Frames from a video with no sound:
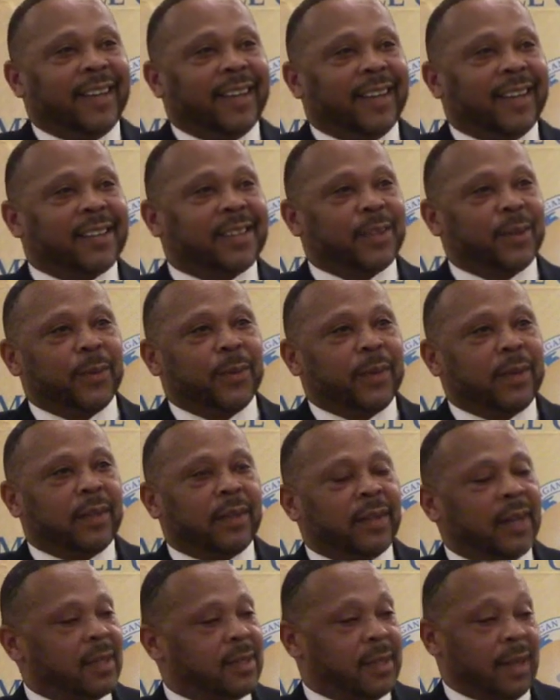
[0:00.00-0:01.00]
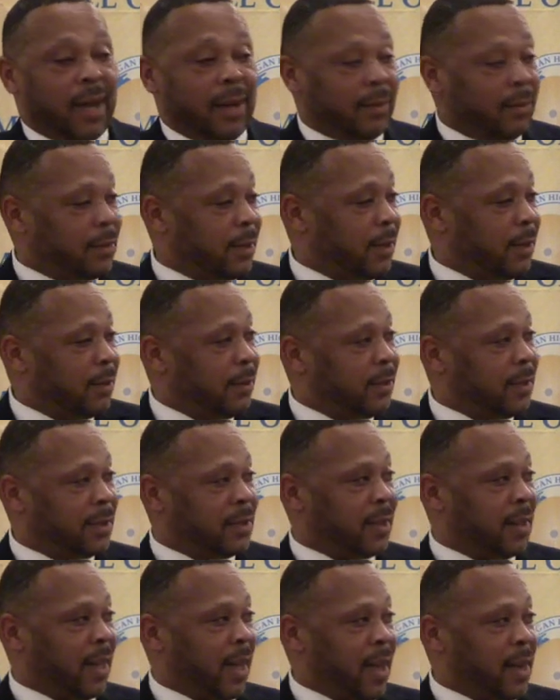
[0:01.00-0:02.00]
I said, what are we going to do? I said, I don't know. I
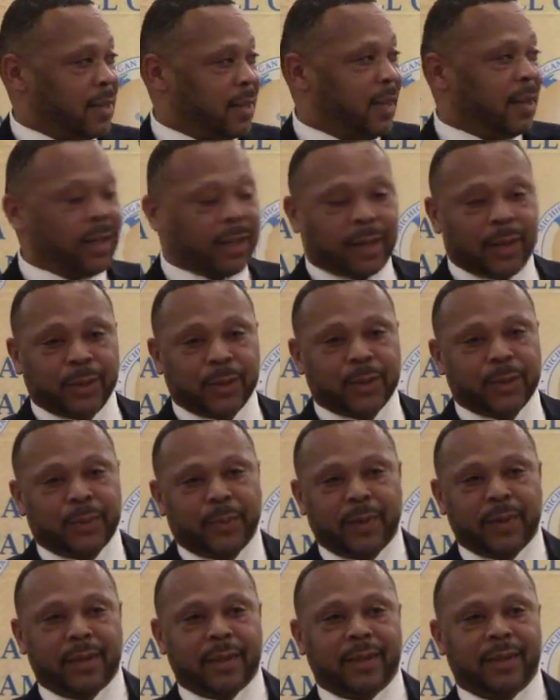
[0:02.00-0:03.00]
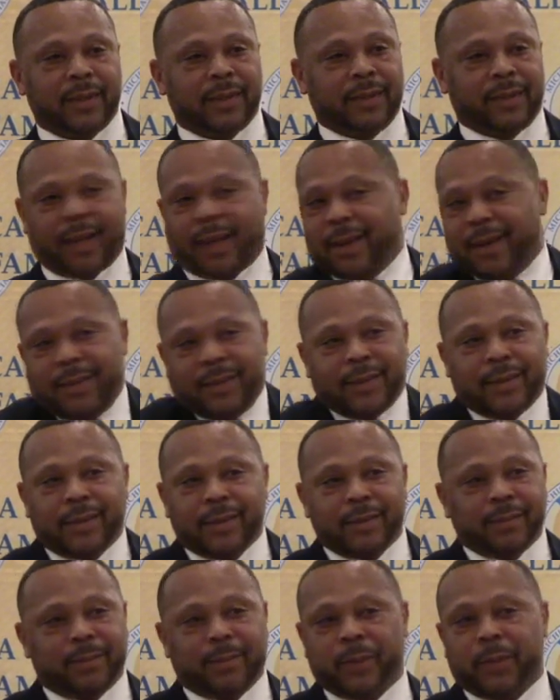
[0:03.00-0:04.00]
said, ask the other coaches what we're going to do. I don't
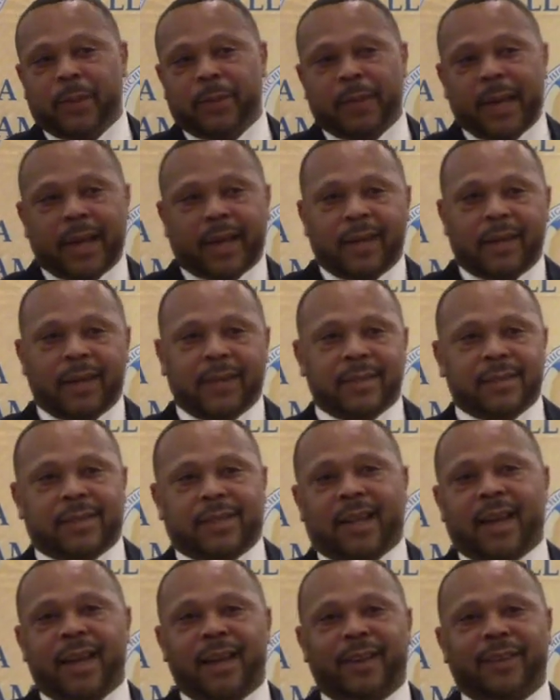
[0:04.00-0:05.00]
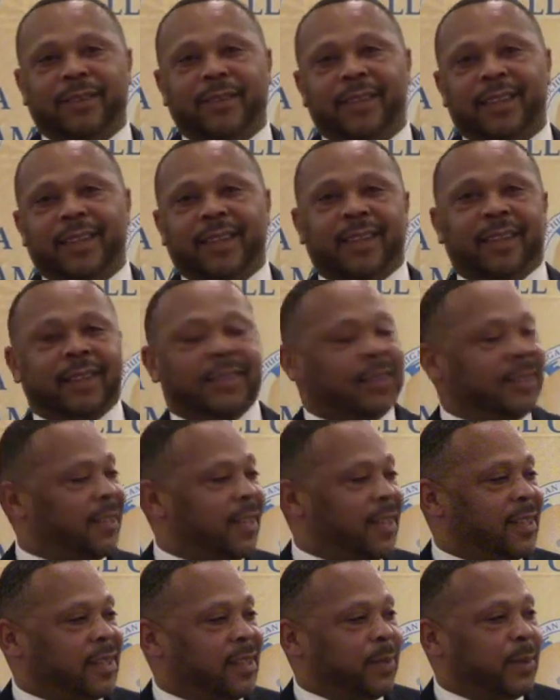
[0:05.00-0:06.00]
know. Went back in here and sit down.
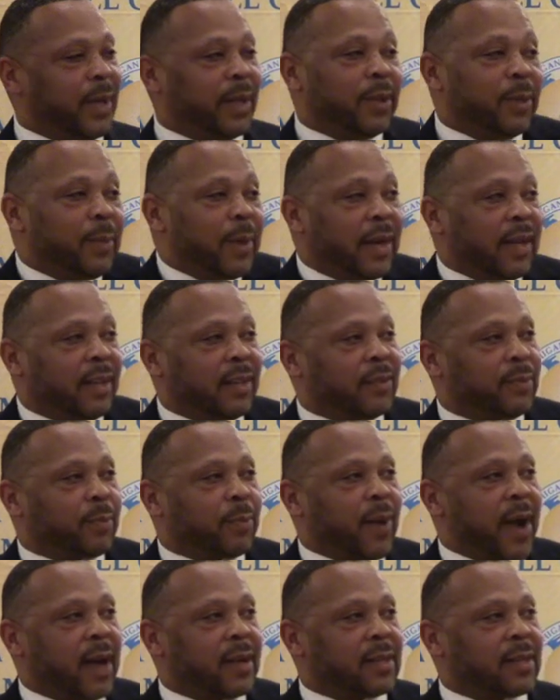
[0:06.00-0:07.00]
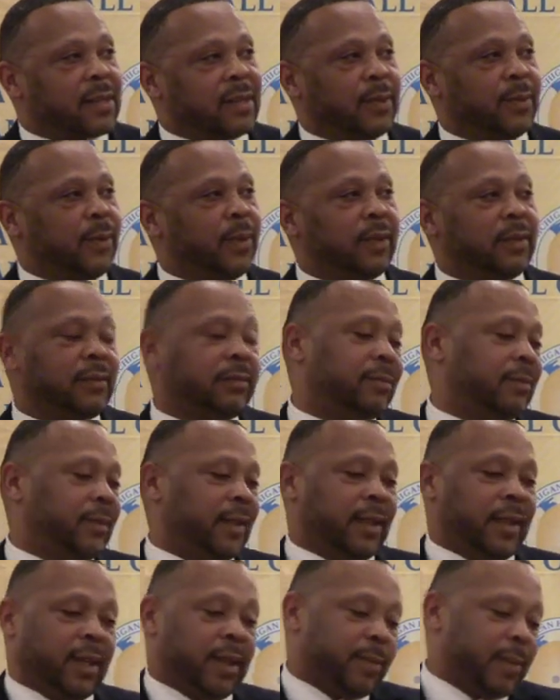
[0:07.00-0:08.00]
They said, well, ain't nobody here to practice. I said, well,
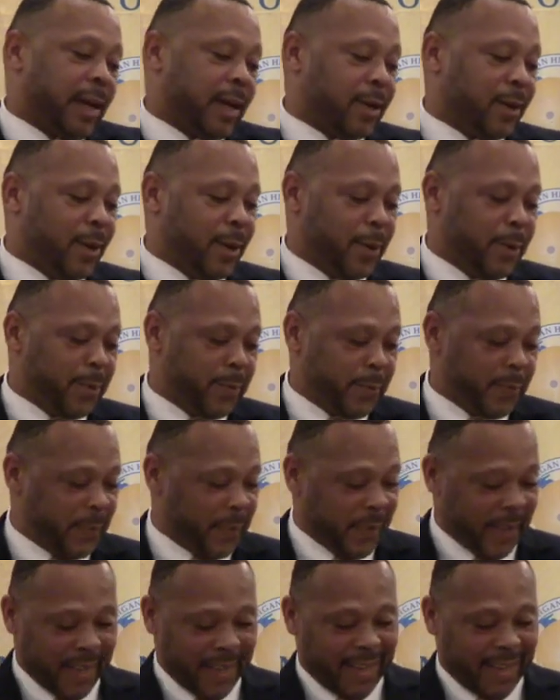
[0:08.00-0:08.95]
everybody go home.